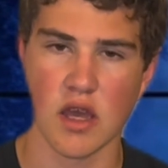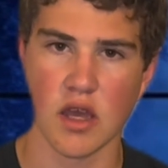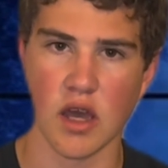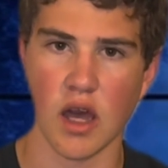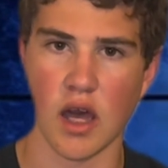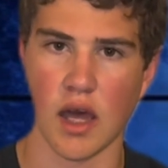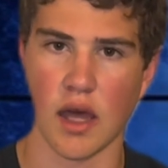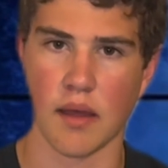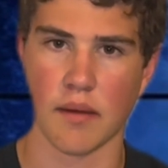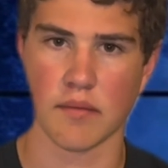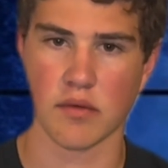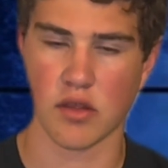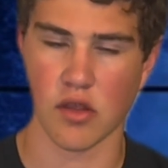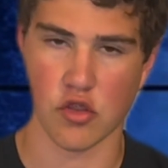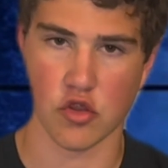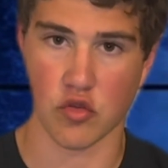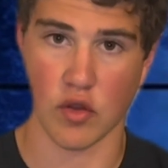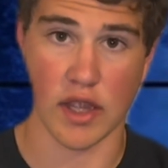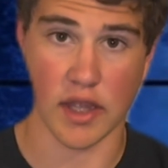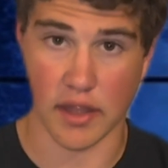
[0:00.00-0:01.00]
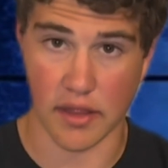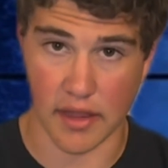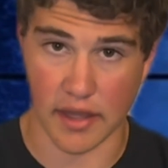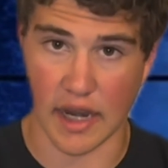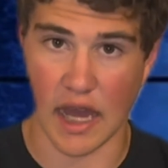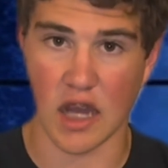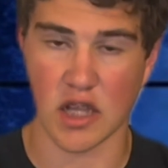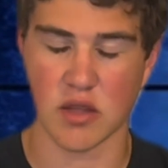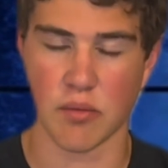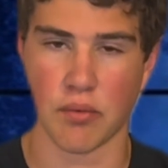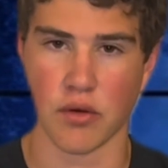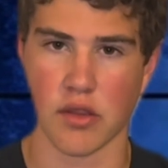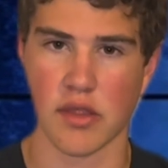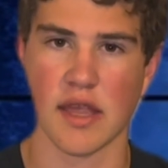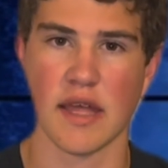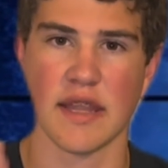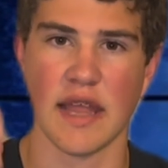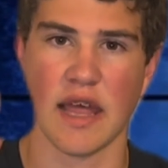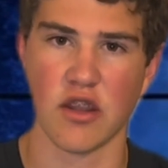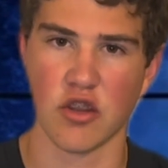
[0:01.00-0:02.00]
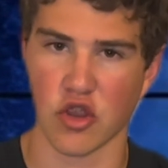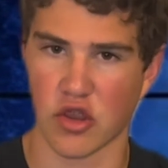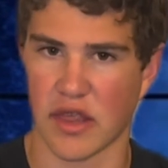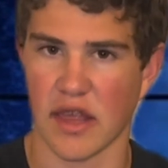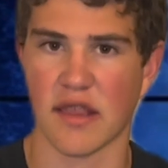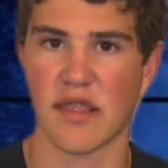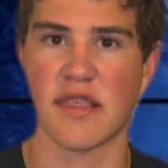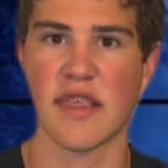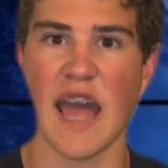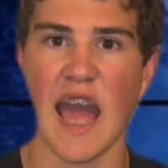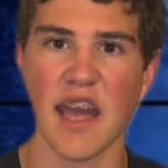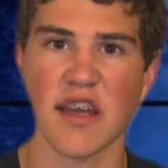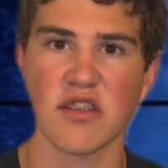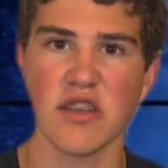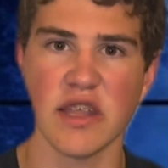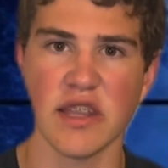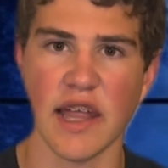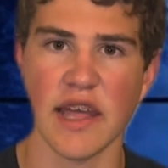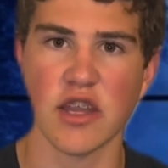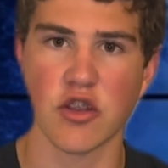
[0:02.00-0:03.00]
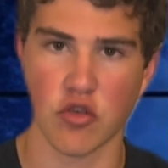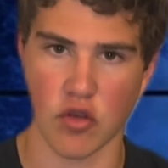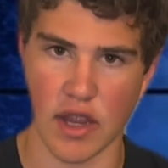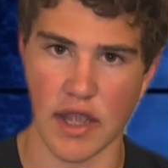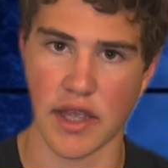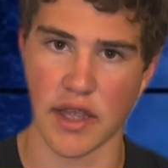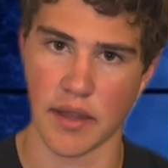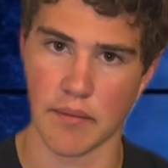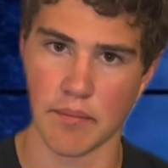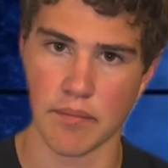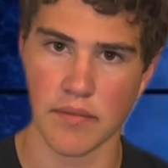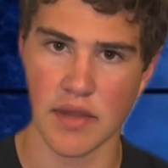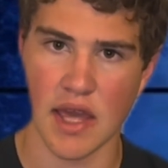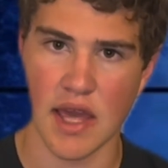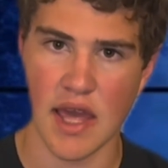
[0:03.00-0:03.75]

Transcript: Because uh, Kraken's an octopus, and that looks exactly like Kraken.